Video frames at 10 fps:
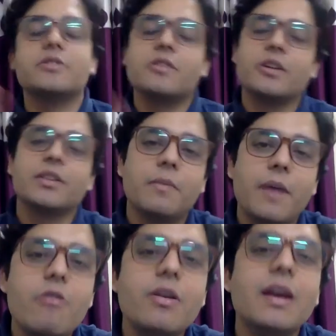talks
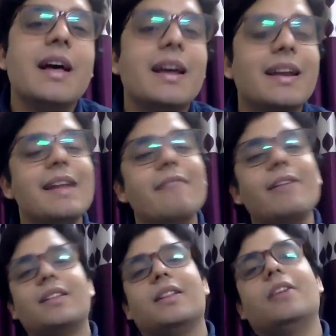about
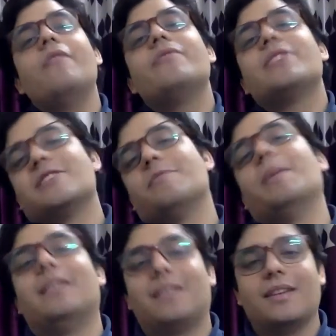relevancy of
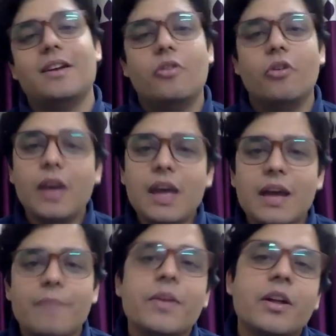judgments. Okay,
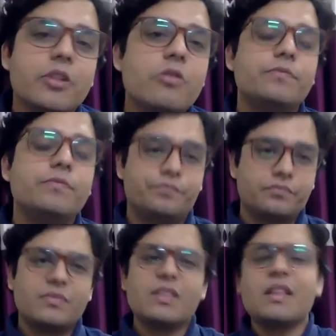so
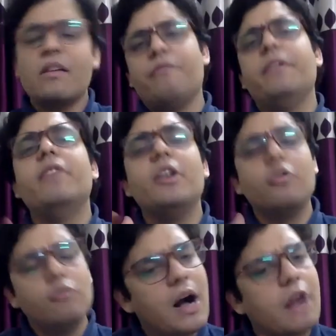we will do
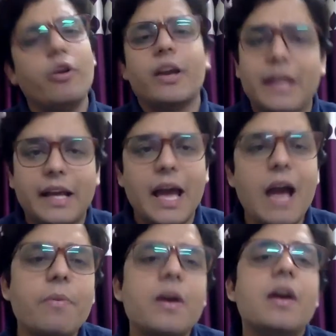a quick recap.
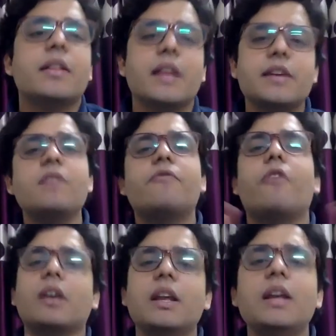Section
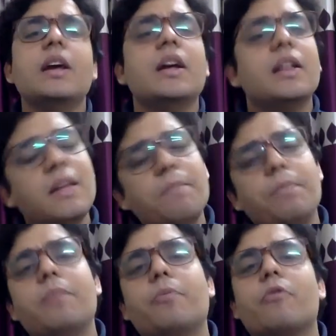40 simply
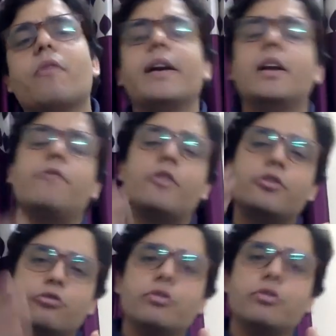provided for
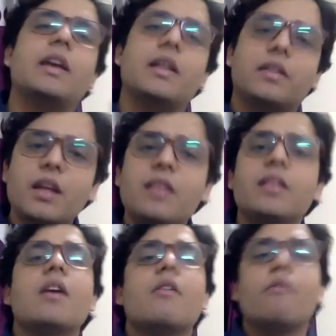those cases
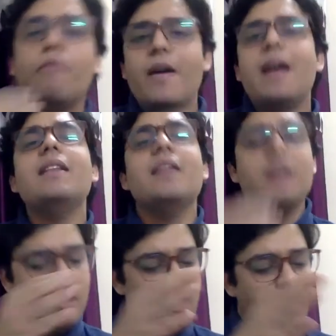when
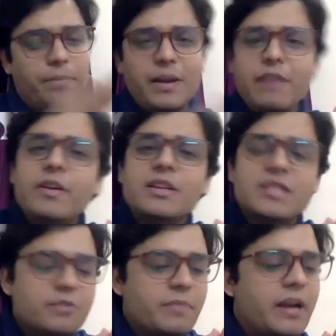previous
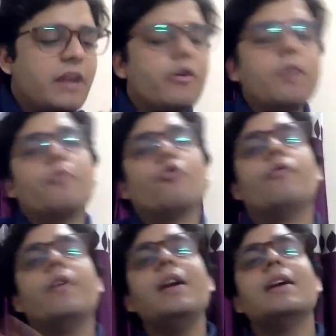judgment were
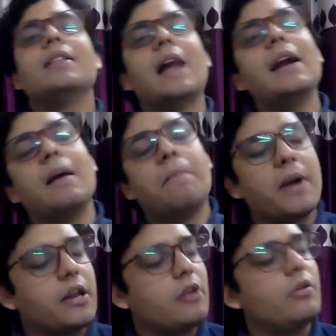proving that a
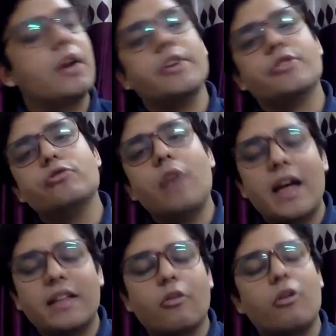particular issue has
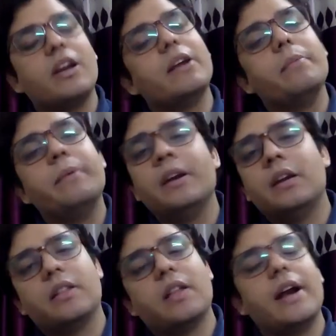already been
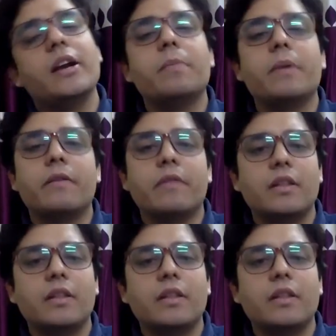decided between